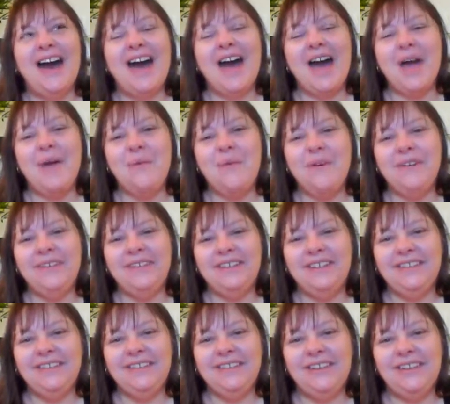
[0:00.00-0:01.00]
I
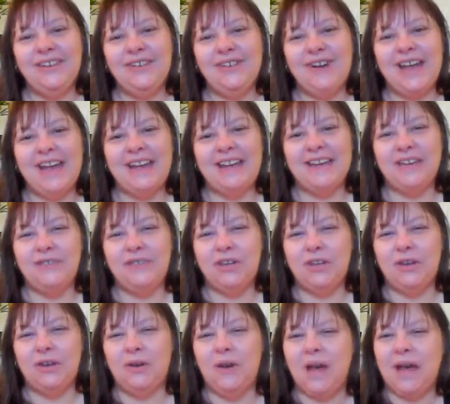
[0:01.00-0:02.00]
wanted to give
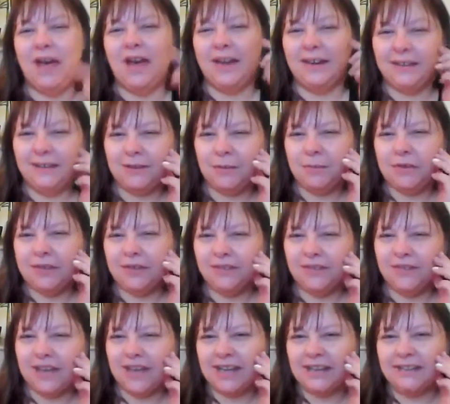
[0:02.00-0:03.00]
you a little bit of
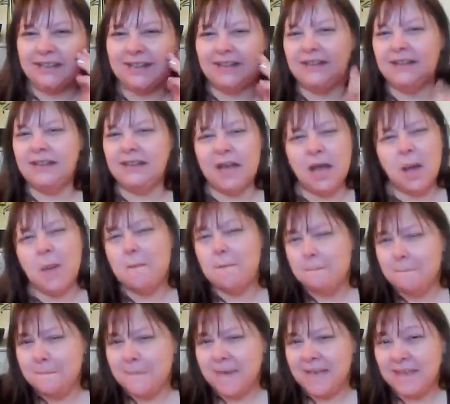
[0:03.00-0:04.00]
an idea that
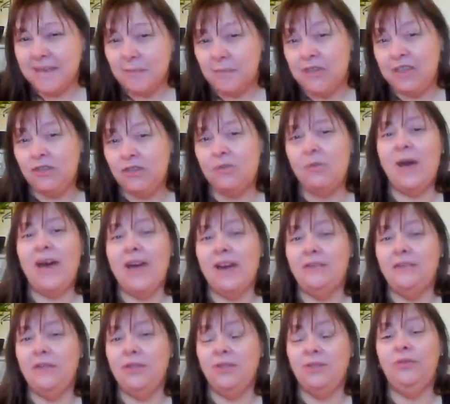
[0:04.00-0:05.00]
maybe you
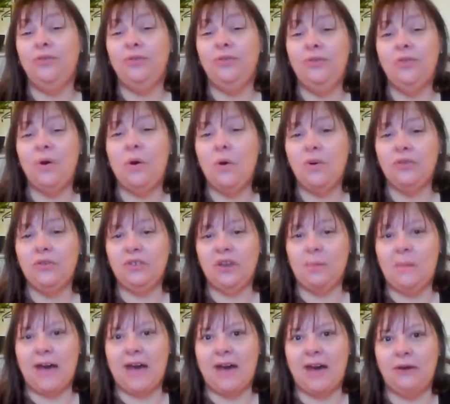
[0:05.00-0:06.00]
haven't thought
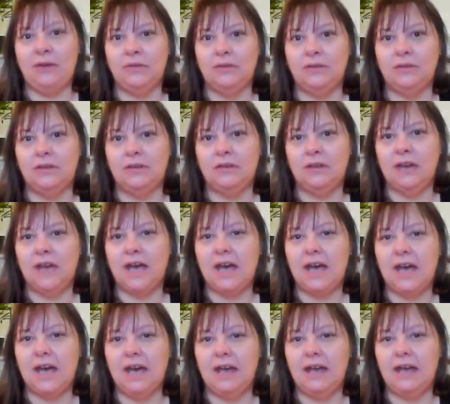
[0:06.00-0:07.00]
about
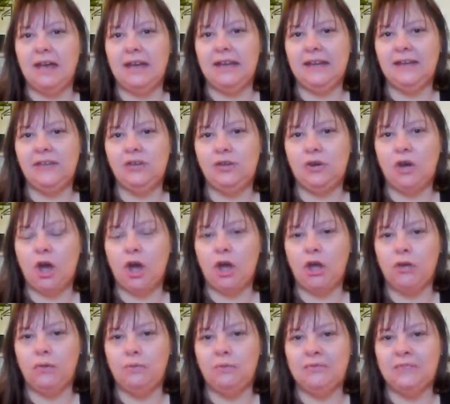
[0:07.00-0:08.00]
in your
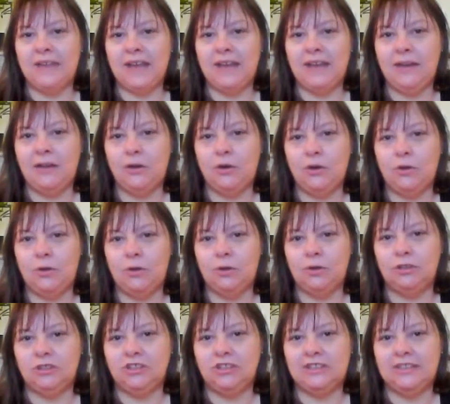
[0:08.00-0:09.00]
home decor
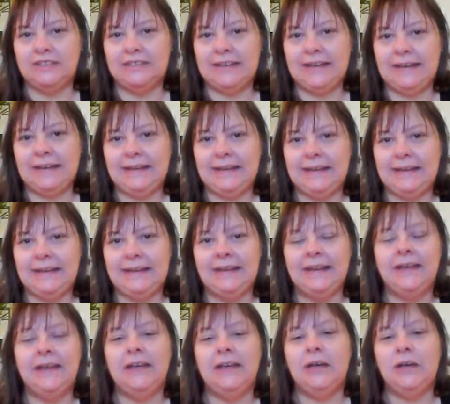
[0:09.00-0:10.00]
just lately
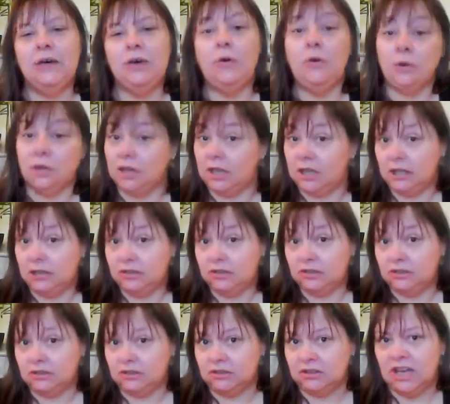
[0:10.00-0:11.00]
or at
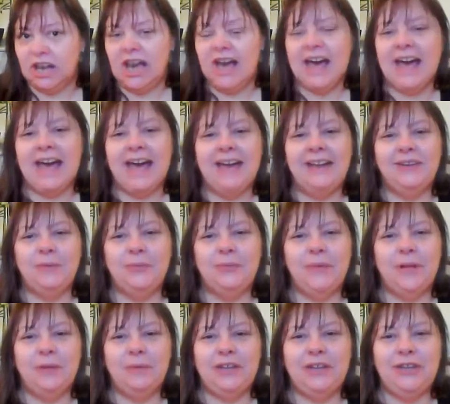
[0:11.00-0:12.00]
all, and
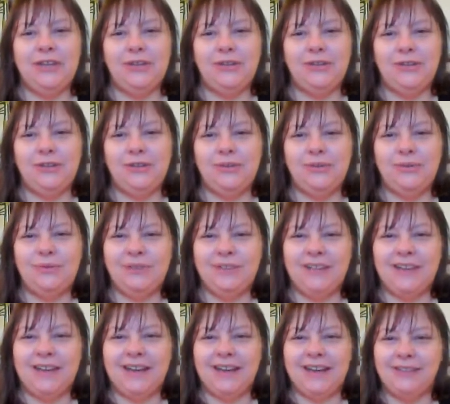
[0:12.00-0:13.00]
maybe you would
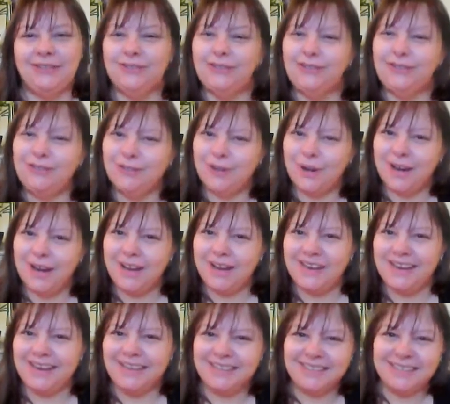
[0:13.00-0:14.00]
like to try
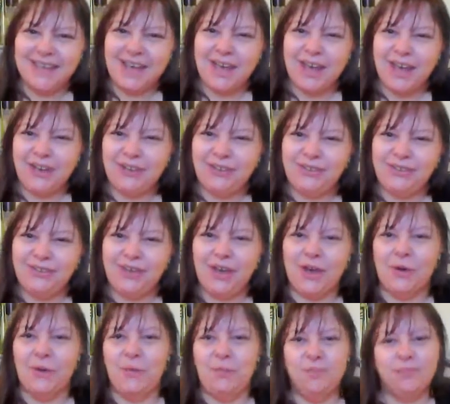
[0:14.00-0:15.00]
it.
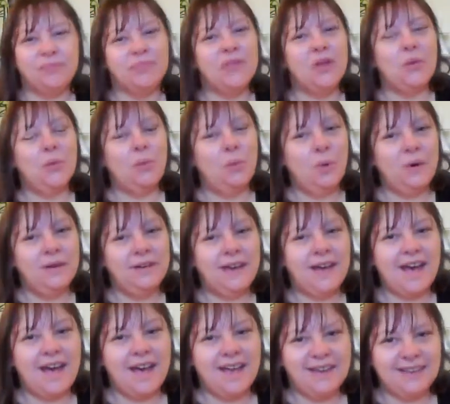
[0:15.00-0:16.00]
So what
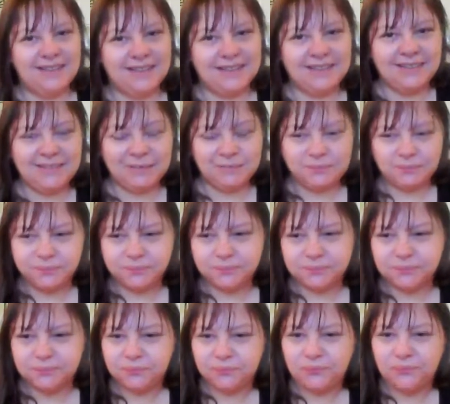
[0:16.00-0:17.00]
I did
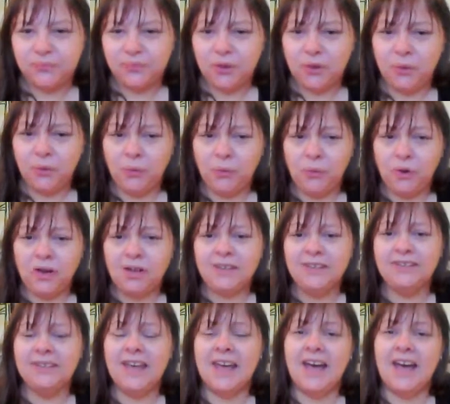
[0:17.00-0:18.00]

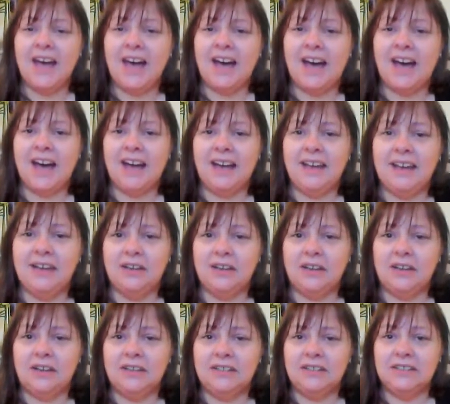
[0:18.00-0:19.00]
was I
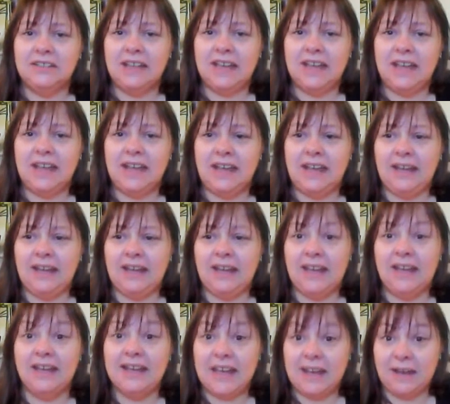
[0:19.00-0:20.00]
got
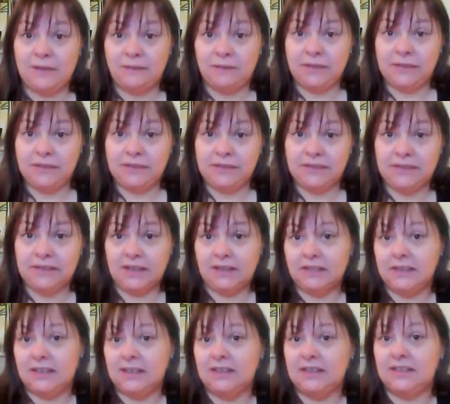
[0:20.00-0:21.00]
a canvas
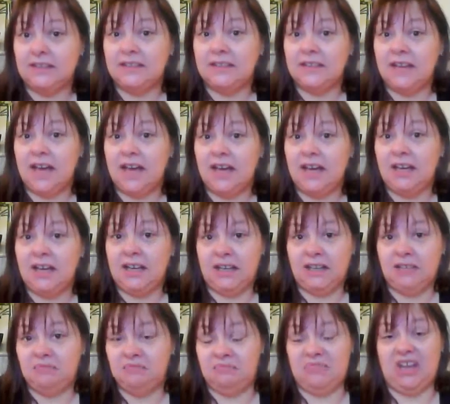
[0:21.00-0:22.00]
that
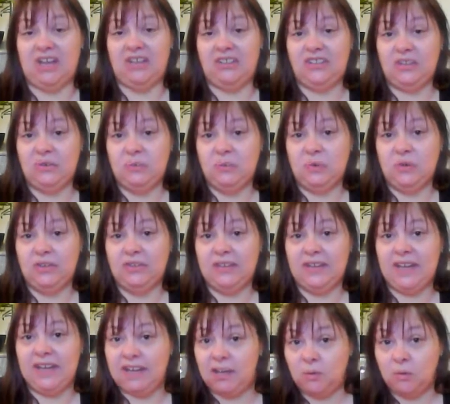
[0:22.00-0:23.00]
I didn't want
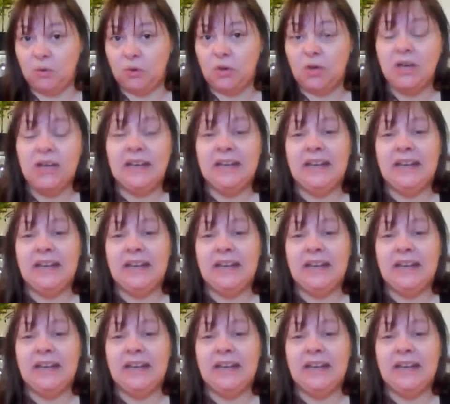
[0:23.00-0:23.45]
anymore.